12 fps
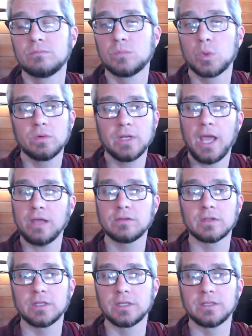more
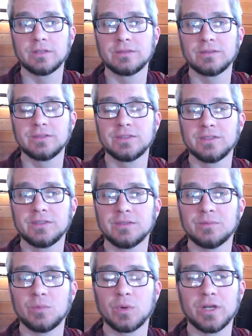relaxedly,
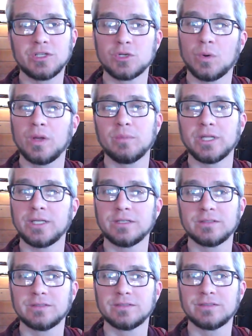more enjoyably,
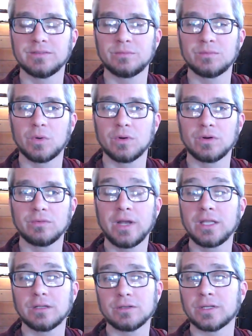more
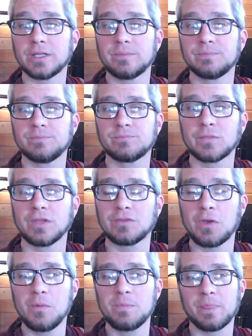regularly.
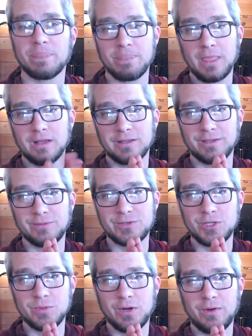So, love to
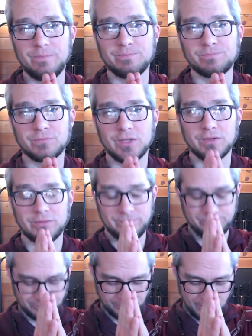you all.
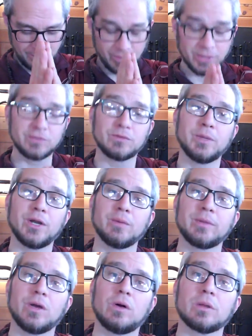By this merit,
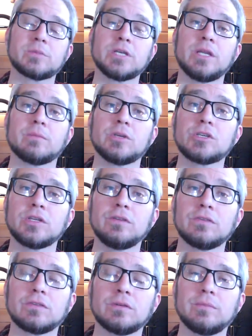may all obtain
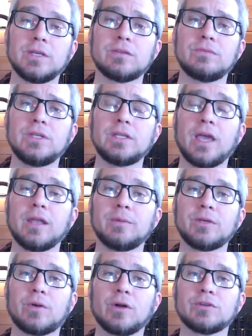omniscience. May it defeat the
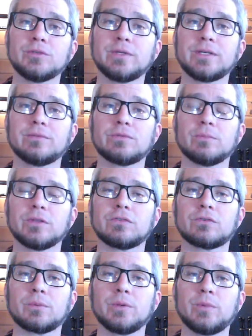enemy wrongdoing from the
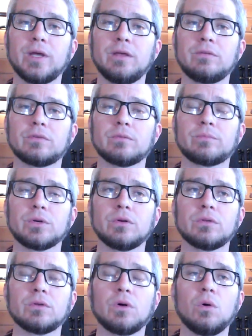stormy waves of
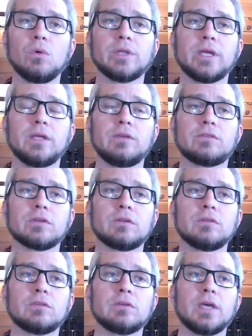birth, old age,
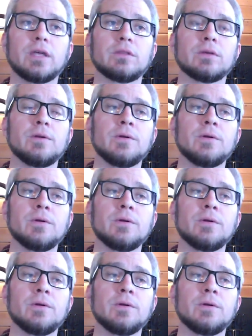sickness, and death.